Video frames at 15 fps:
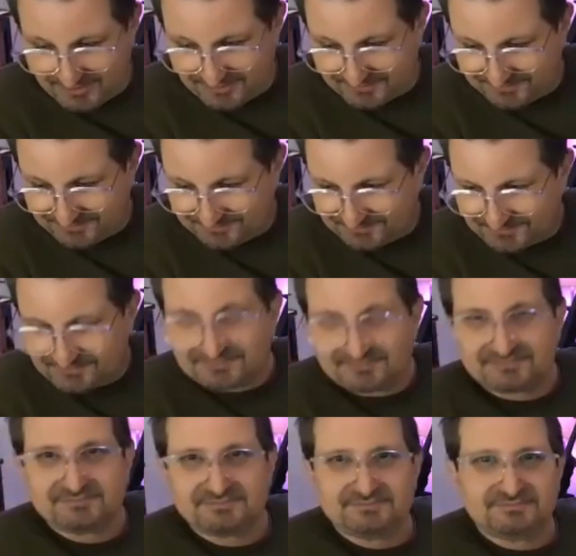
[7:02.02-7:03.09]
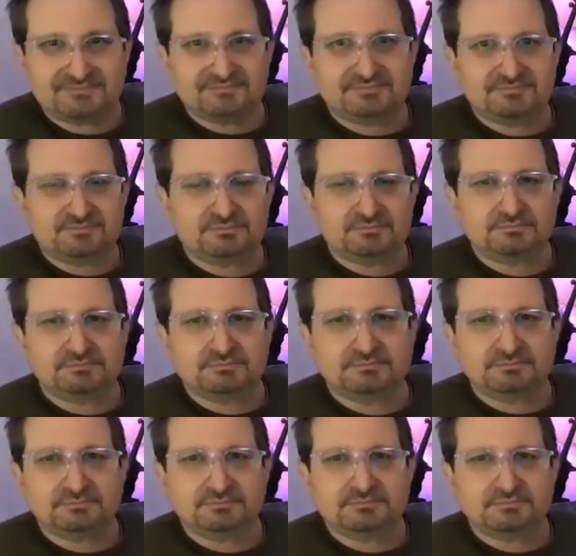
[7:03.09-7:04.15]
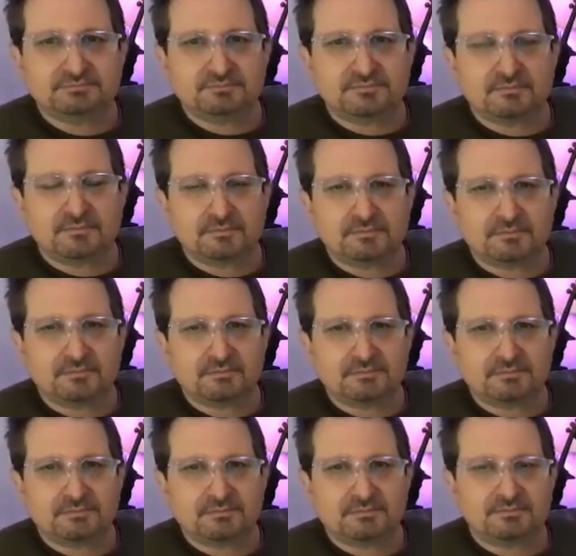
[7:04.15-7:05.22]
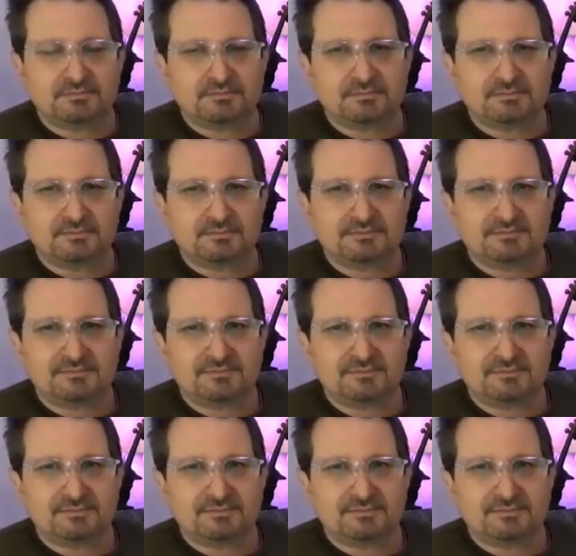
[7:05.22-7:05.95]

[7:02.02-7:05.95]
[no speech]